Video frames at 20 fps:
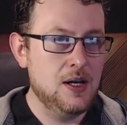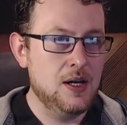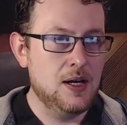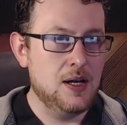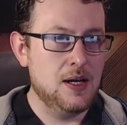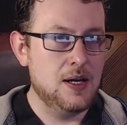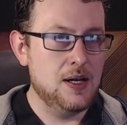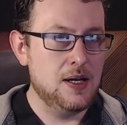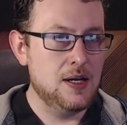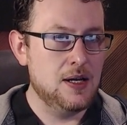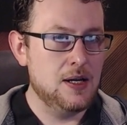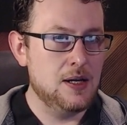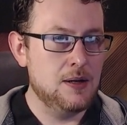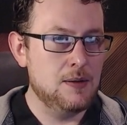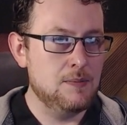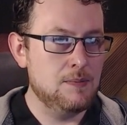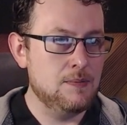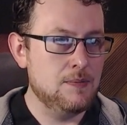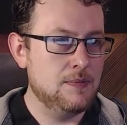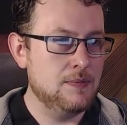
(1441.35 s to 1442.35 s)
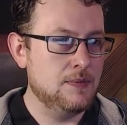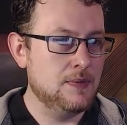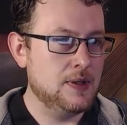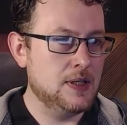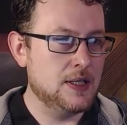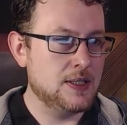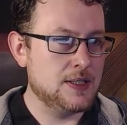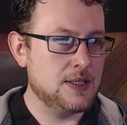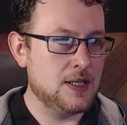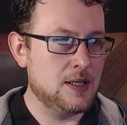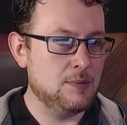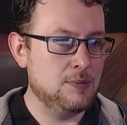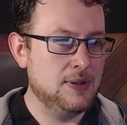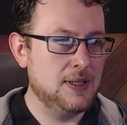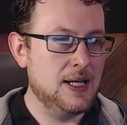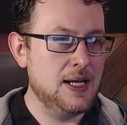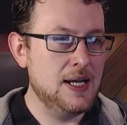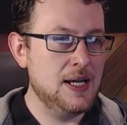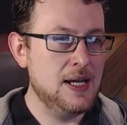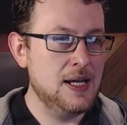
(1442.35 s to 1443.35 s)
Let's add a
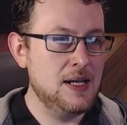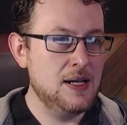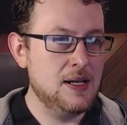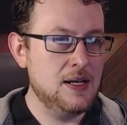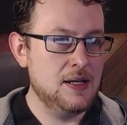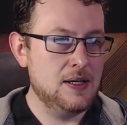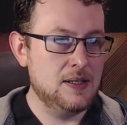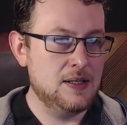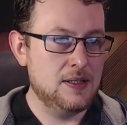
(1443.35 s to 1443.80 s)
plane,